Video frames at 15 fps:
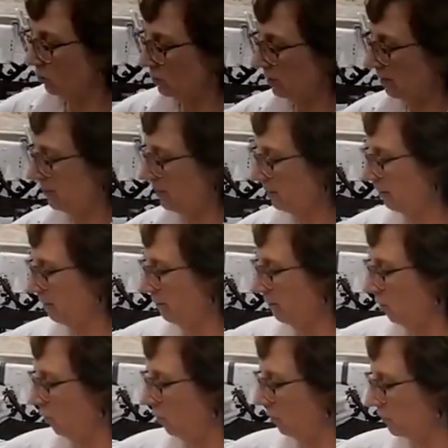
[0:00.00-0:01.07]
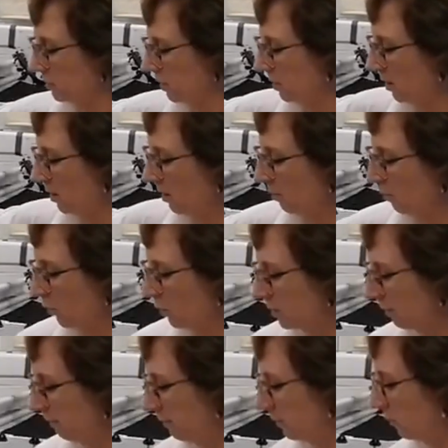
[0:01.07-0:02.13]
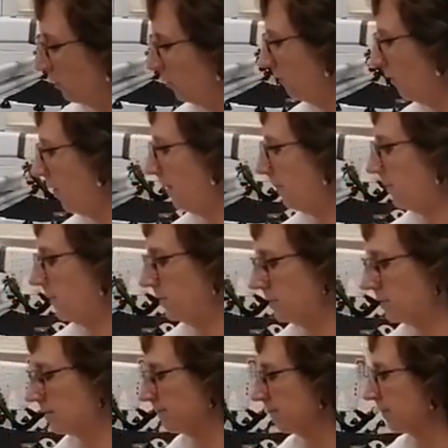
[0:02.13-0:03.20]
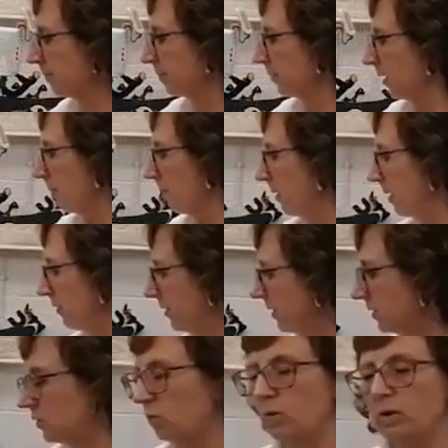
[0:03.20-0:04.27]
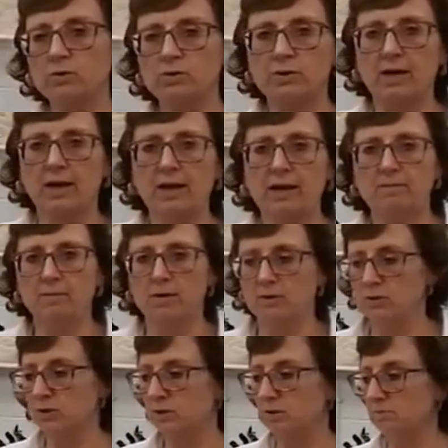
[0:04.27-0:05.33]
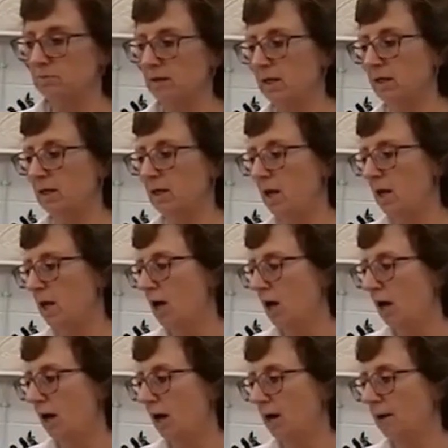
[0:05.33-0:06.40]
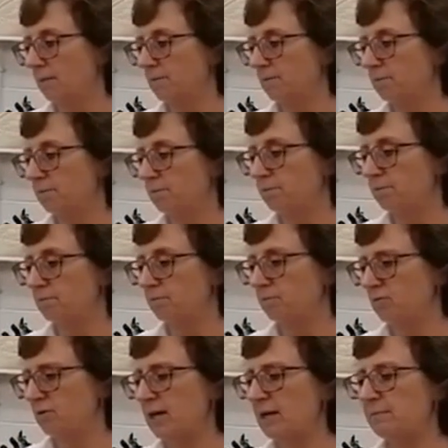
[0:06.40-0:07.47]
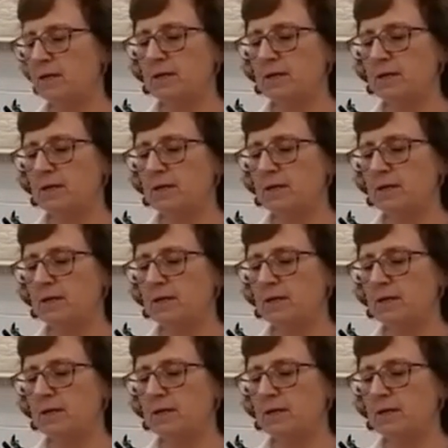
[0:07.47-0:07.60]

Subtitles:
or something that involves more difficult fibers. But this quilt came to me really